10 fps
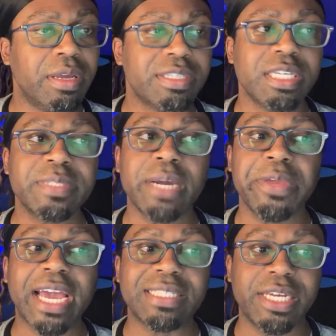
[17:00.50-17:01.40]
Sometimes
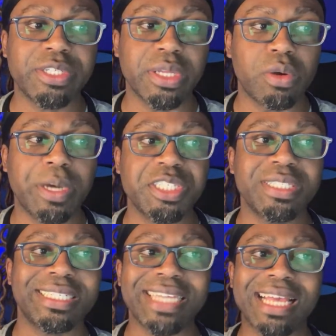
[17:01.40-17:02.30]
you guys answer the questions.
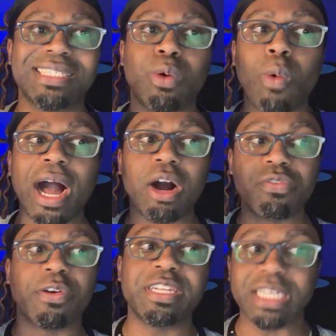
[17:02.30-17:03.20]
It takes a while
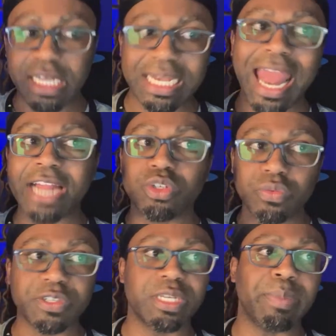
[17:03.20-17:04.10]
for it to connect
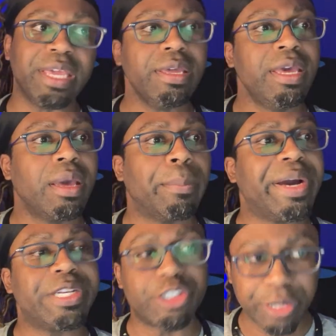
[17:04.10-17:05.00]
over to me,
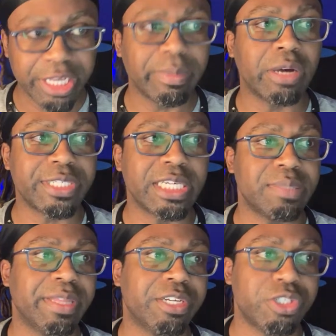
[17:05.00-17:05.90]
but your email tells
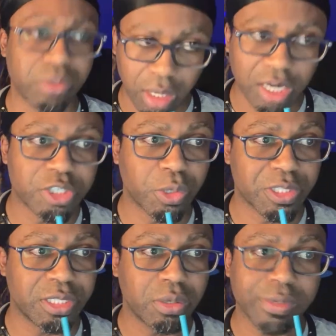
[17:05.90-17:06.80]
me that you are a
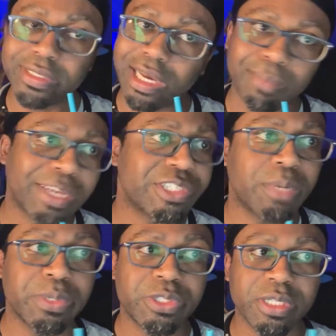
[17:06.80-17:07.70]
Georgia notary. So I'll make sure I
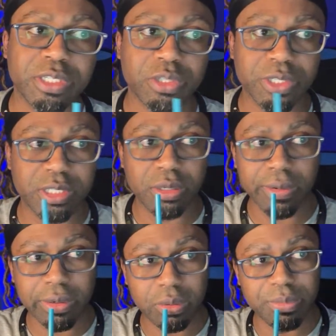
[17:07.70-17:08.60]
put you in the Georgia
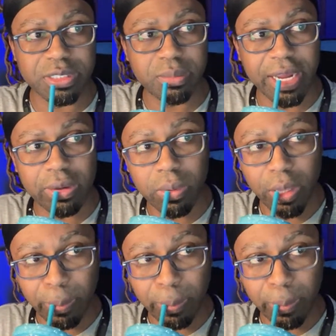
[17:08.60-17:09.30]
notary group, Mr. Michael.